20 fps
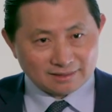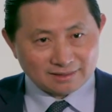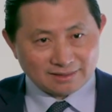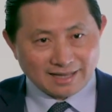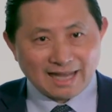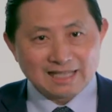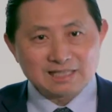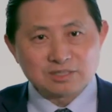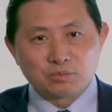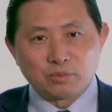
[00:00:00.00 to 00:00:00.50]

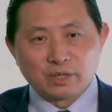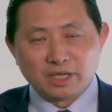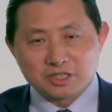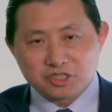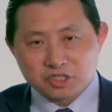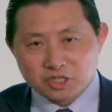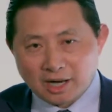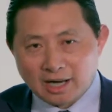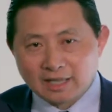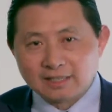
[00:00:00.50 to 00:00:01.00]
That's when
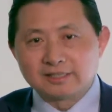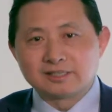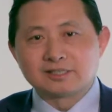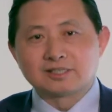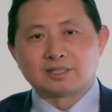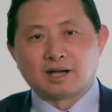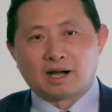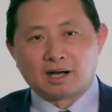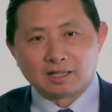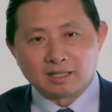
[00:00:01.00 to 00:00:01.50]
China
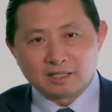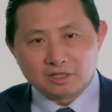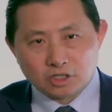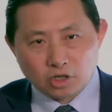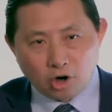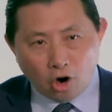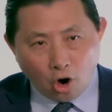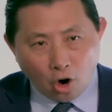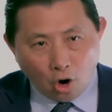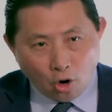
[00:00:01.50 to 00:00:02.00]
started
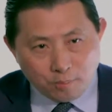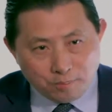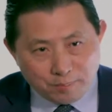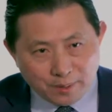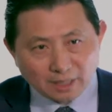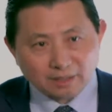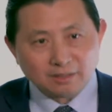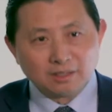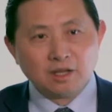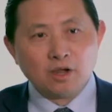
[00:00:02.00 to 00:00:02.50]
to
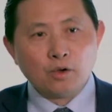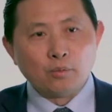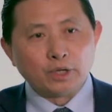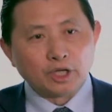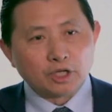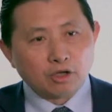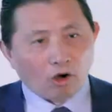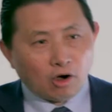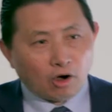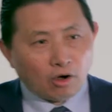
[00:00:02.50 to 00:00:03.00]
open.
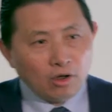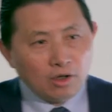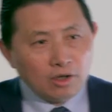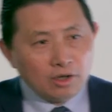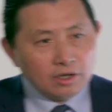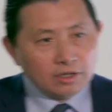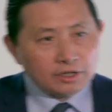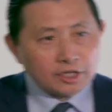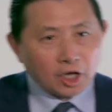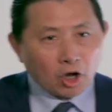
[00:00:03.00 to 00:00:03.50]
We call
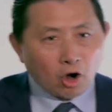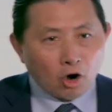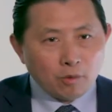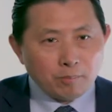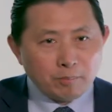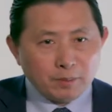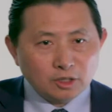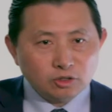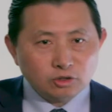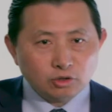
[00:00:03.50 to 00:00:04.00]
the
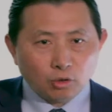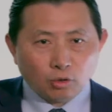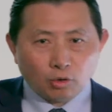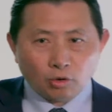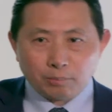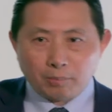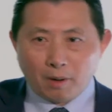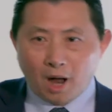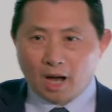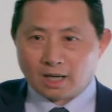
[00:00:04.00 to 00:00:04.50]
open
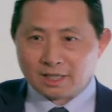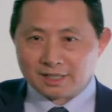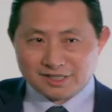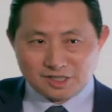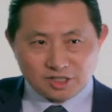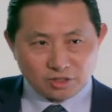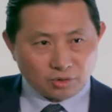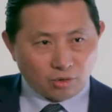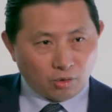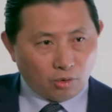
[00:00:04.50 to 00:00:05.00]
door
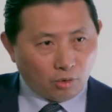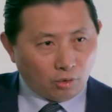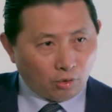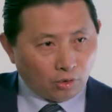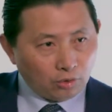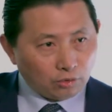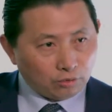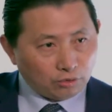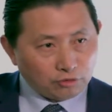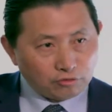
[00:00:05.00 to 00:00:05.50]
policy
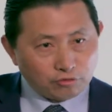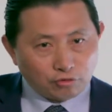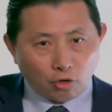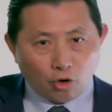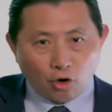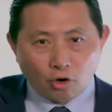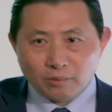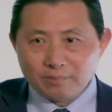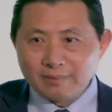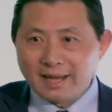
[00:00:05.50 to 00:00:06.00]
or
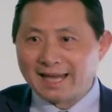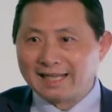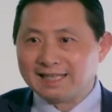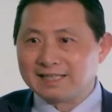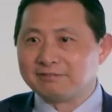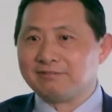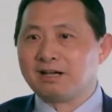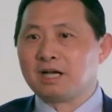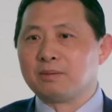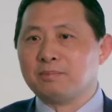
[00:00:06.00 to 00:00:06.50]
reform and
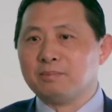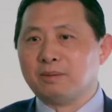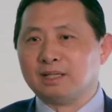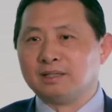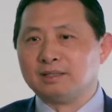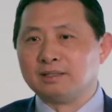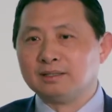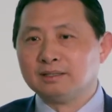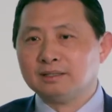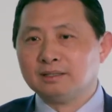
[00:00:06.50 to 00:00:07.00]
development.